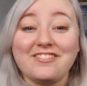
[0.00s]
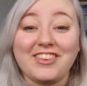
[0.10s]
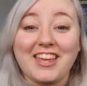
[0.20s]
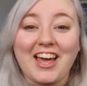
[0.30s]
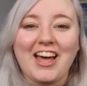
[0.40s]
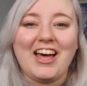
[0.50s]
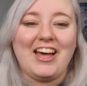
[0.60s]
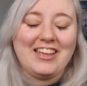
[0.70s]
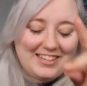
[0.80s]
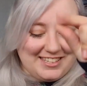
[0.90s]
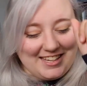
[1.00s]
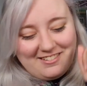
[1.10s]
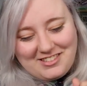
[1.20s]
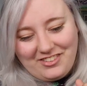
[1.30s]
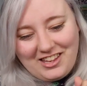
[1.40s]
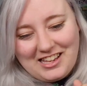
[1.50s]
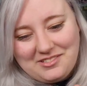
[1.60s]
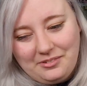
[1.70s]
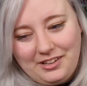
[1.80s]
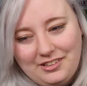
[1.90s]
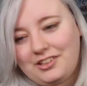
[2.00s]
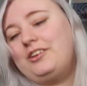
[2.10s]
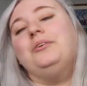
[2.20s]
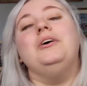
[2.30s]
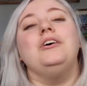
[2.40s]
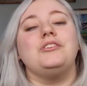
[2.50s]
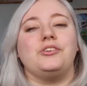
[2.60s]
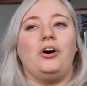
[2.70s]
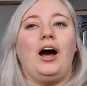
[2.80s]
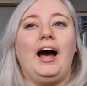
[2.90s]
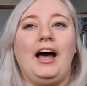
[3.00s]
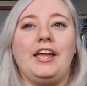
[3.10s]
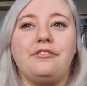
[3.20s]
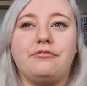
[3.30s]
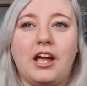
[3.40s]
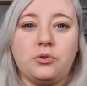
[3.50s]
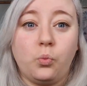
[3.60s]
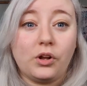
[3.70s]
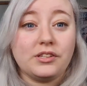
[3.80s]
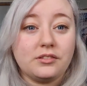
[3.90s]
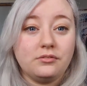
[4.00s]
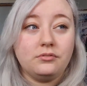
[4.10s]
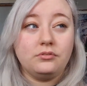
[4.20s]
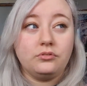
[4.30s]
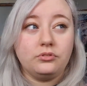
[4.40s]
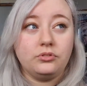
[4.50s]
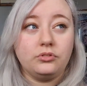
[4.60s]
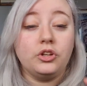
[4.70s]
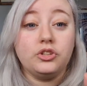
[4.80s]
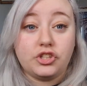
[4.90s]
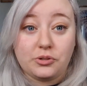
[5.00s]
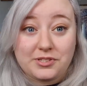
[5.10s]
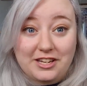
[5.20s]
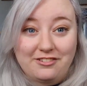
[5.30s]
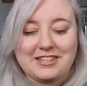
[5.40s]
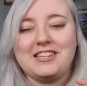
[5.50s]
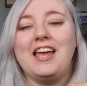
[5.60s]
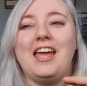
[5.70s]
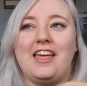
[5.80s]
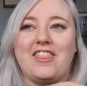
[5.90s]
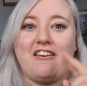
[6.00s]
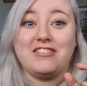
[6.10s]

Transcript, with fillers: of the year! Series of the year, that's what we can do. So I read one, two series in their